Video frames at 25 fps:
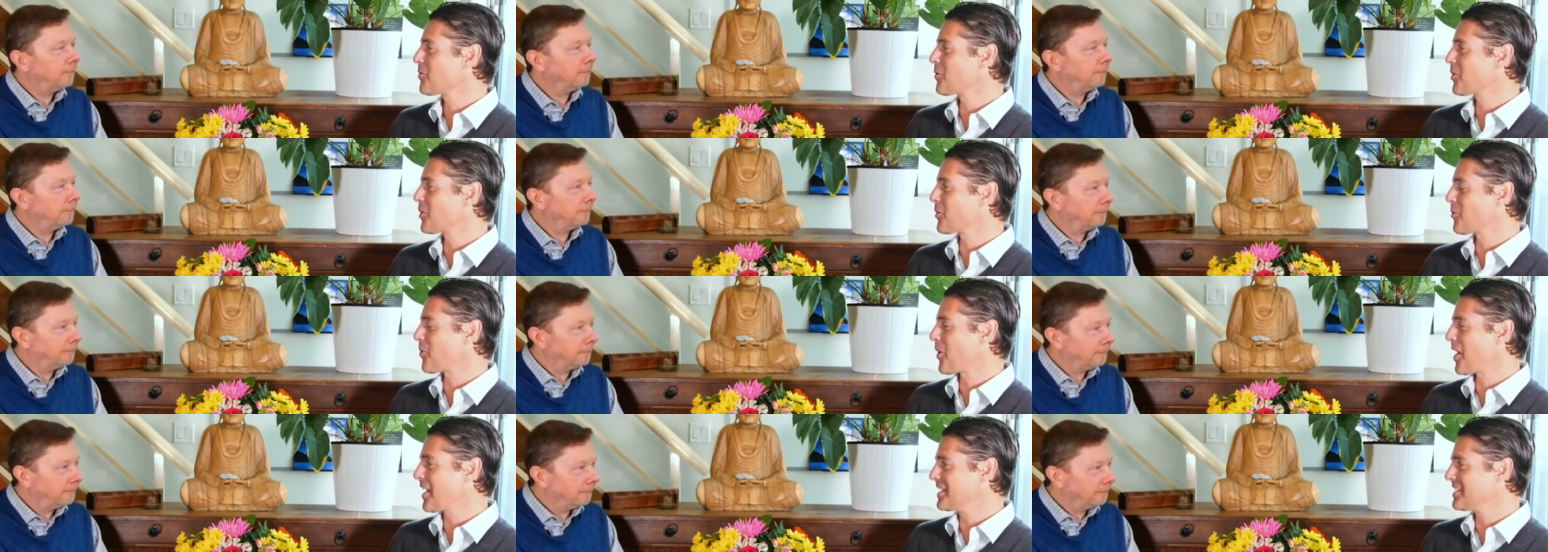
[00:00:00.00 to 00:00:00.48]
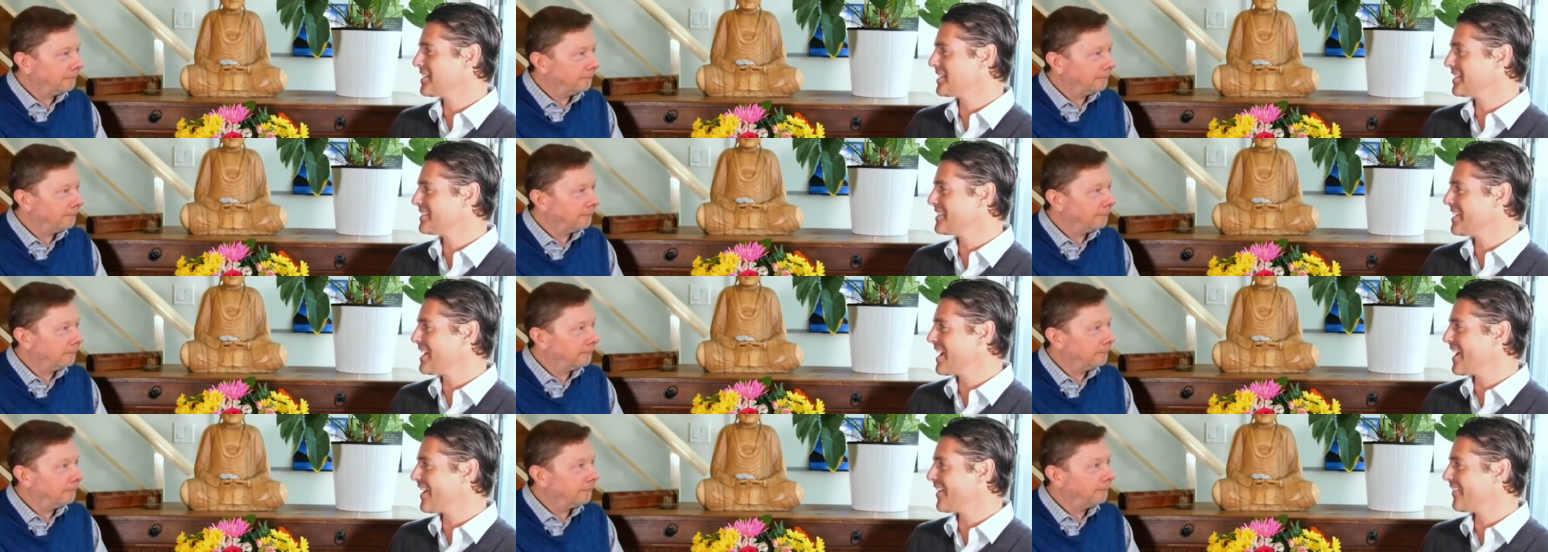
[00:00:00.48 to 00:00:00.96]
Speaker 1: we're
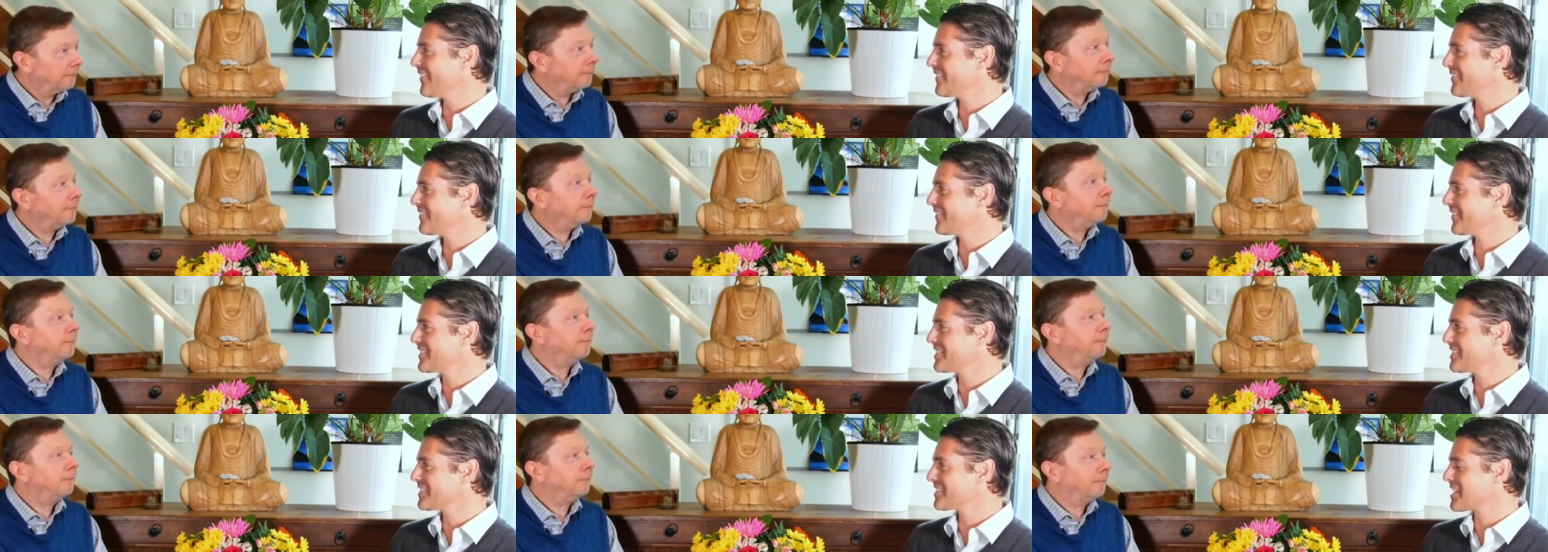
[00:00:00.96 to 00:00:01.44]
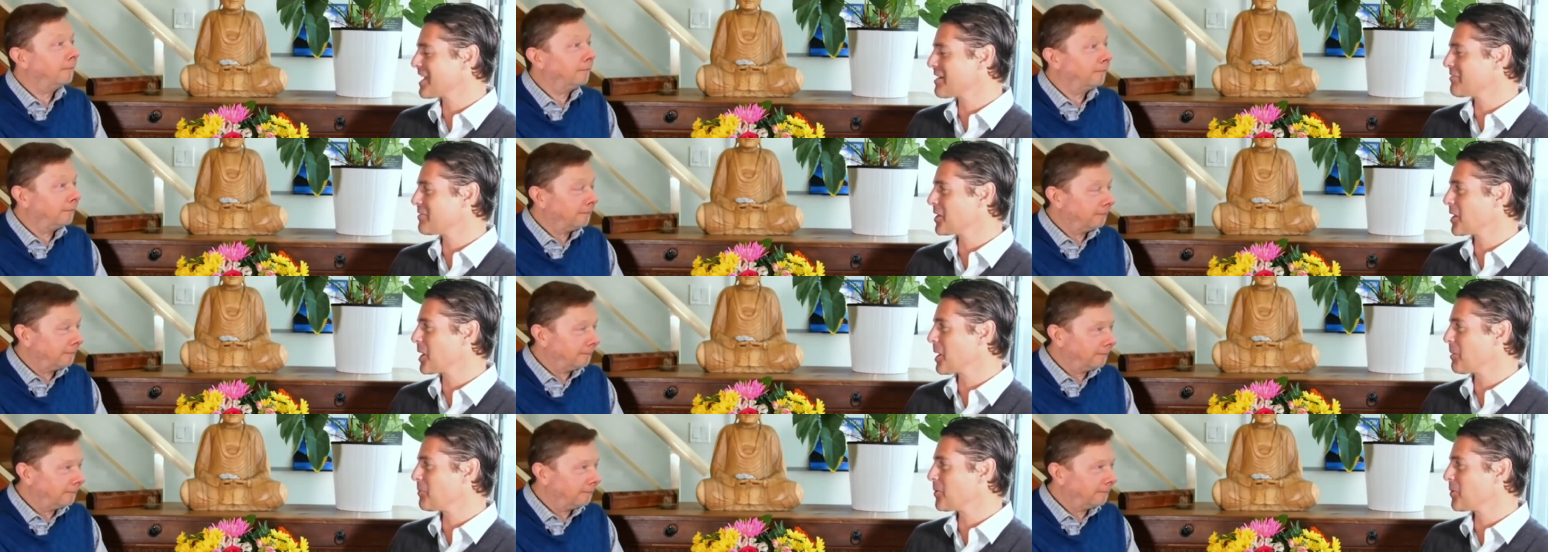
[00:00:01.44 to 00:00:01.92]
winding down. We just
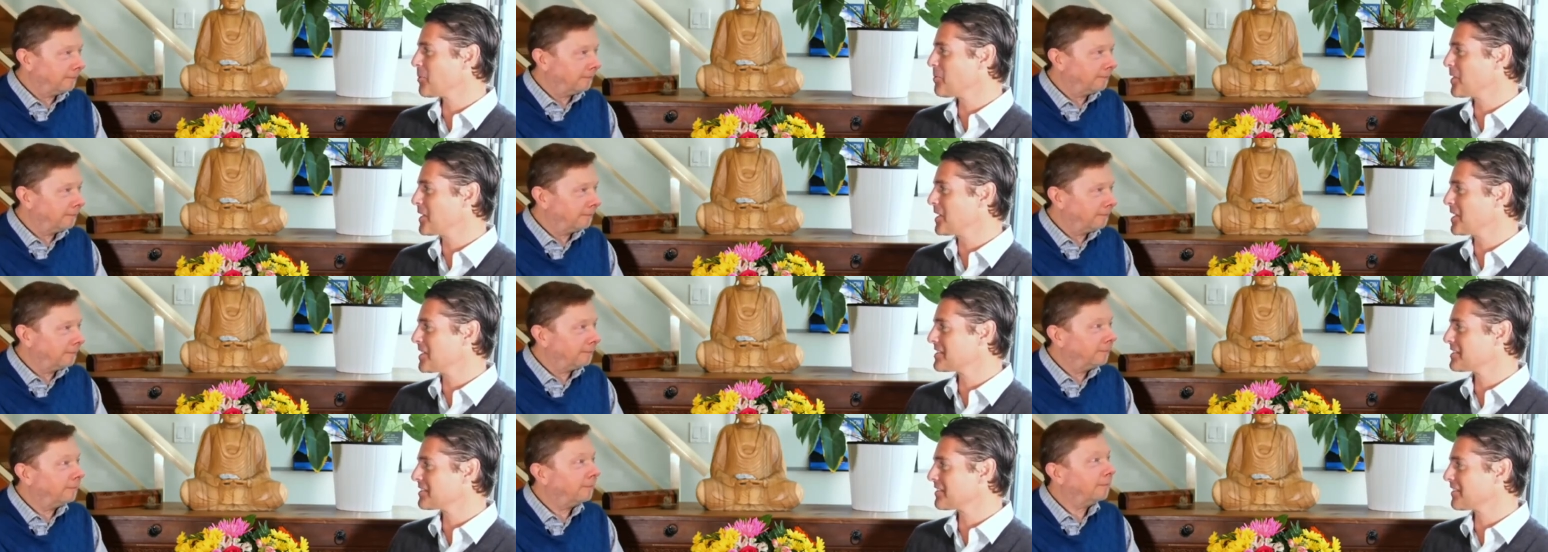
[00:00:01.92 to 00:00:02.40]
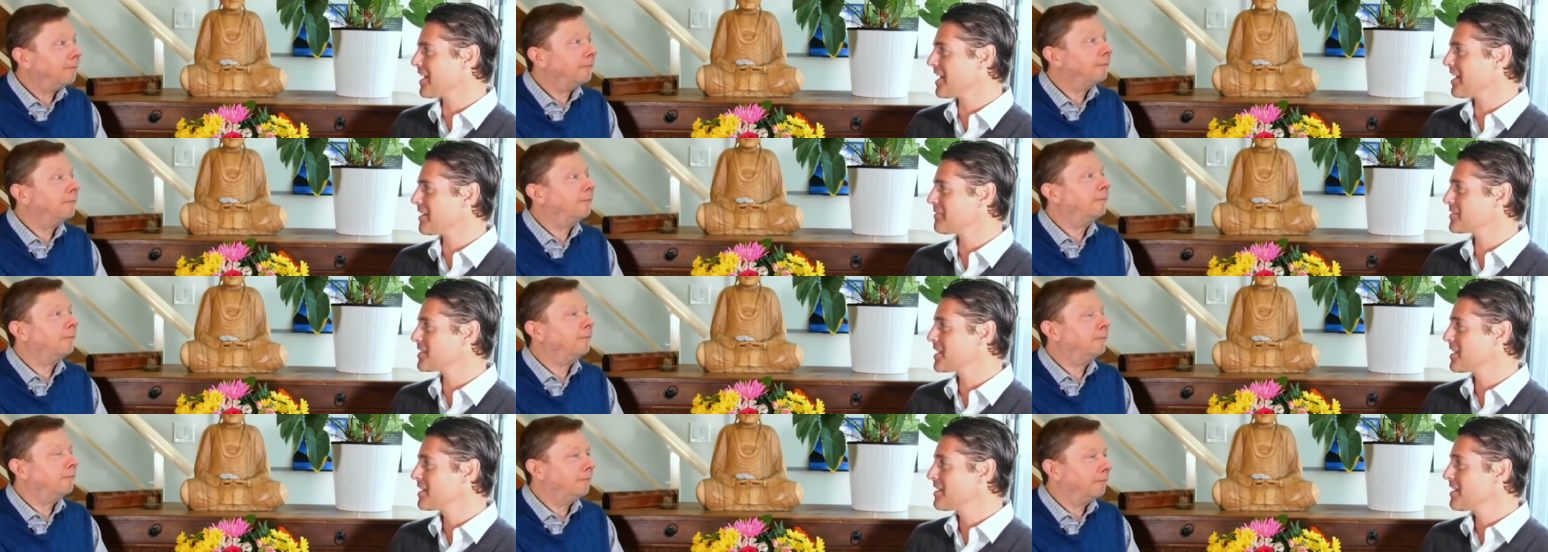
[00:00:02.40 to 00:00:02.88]
have a couple minutes
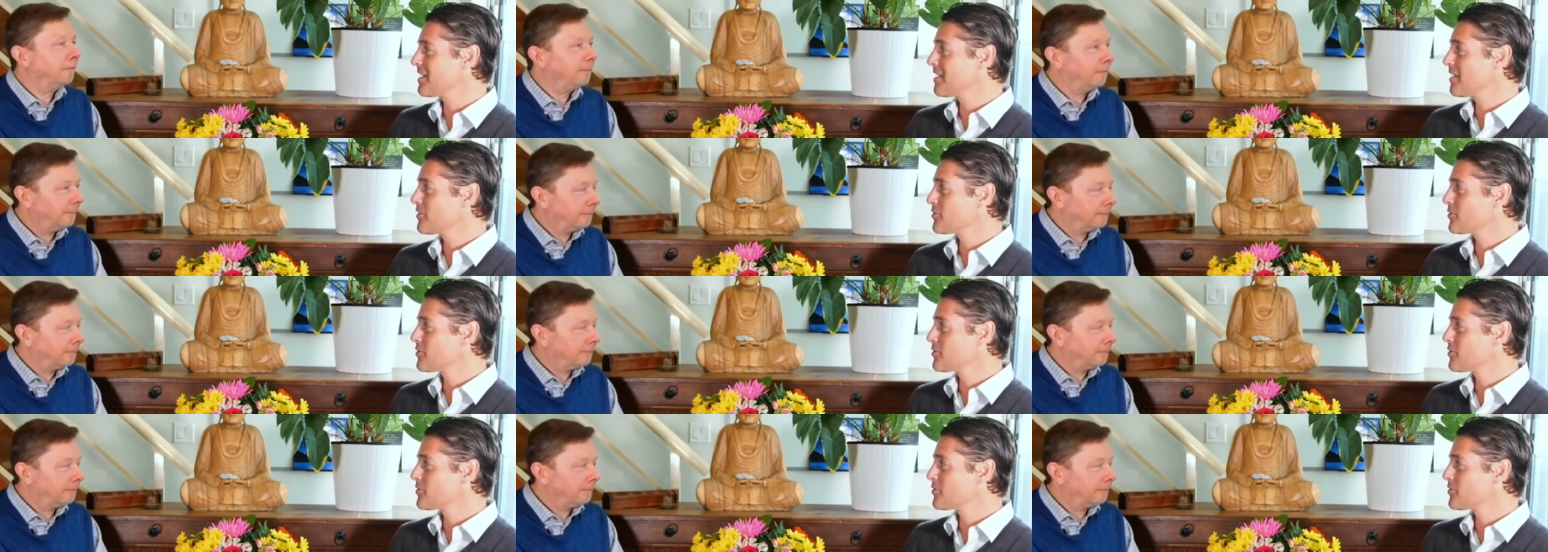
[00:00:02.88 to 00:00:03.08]
left.